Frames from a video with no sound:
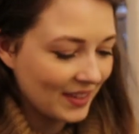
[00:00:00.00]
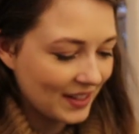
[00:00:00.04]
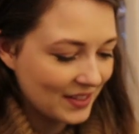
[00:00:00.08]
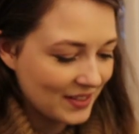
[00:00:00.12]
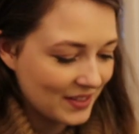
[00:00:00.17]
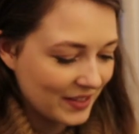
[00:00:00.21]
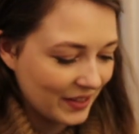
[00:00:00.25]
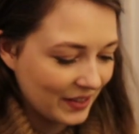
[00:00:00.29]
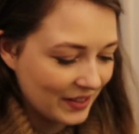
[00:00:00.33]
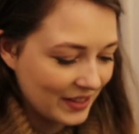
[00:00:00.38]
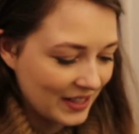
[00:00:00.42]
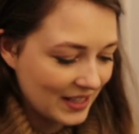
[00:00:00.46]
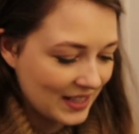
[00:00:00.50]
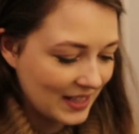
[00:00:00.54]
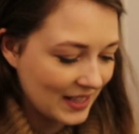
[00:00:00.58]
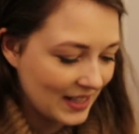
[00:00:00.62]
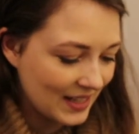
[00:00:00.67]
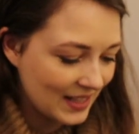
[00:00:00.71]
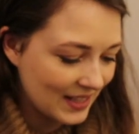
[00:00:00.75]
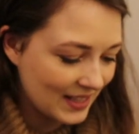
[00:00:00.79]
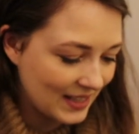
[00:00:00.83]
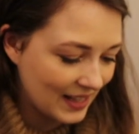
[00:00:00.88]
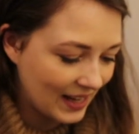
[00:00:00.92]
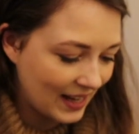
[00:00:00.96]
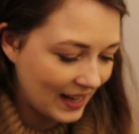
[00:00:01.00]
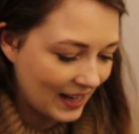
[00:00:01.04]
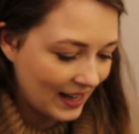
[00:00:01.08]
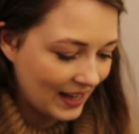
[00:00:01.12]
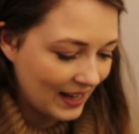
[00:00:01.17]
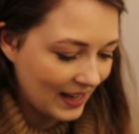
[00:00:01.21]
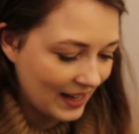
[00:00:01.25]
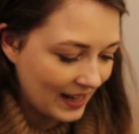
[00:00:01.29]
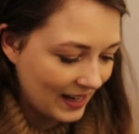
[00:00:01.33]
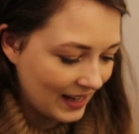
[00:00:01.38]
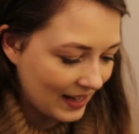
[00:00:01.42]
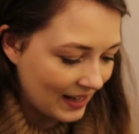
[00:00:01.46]
So this is
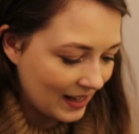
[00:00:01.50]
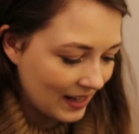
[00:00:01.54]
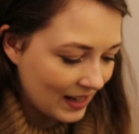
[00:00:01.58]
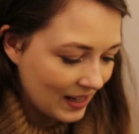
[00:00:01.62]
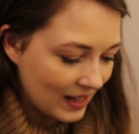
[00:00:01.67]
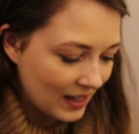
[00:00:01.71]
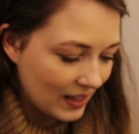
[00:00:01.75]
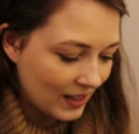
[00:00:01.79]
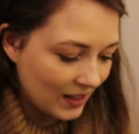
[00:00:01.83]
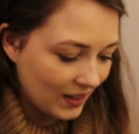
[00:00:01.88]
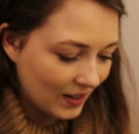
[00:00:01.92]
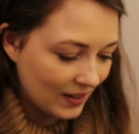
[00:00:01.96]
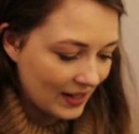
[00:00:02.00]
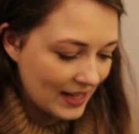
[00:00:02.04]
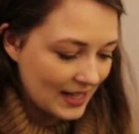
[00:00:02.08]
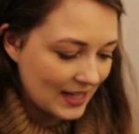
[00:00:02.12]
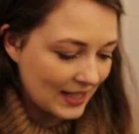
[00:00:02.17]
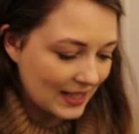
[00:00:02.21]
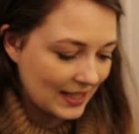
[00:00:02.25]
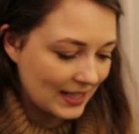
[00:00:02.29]
a light